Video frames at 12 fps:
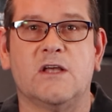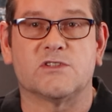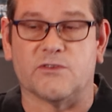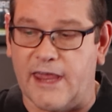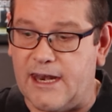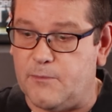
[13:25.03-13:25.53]

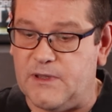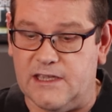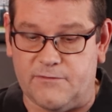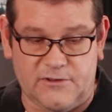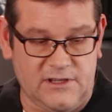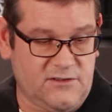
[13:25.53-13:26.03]
So that'll be
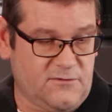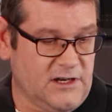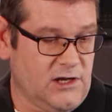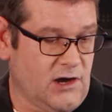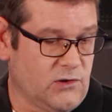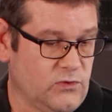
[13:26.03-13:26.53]
it for this
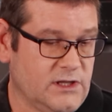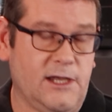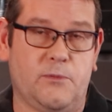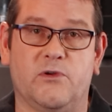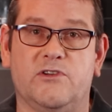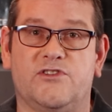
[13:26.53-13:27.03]
video. I really
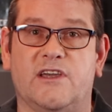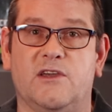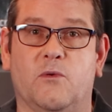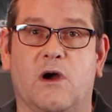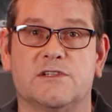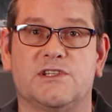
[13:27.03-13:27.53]
appreciate
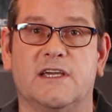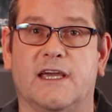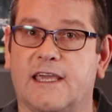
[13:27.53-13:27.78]
you watching.